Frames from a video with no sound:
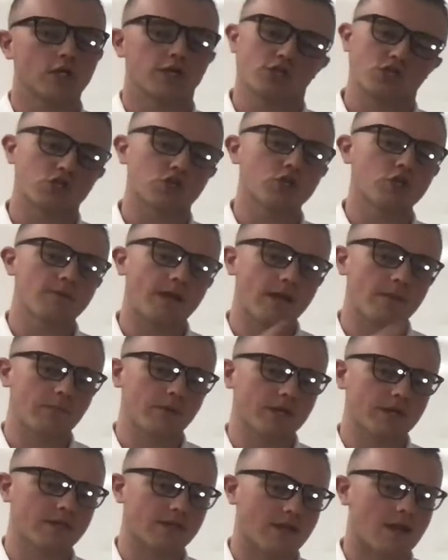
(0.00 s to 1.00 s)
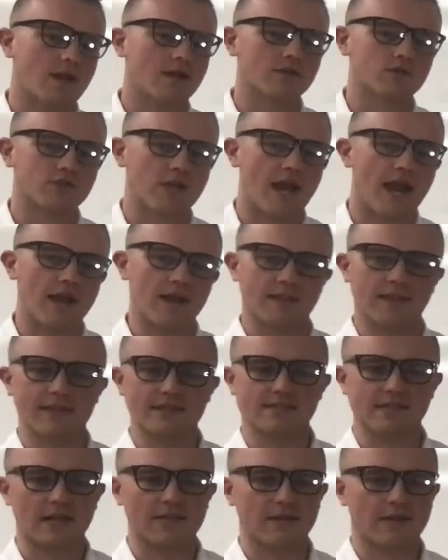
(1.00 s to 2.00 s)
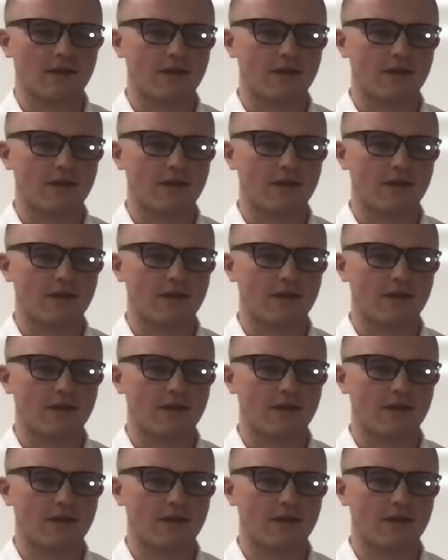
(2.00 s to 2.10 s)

Sure, you might have put in the contract and they signed the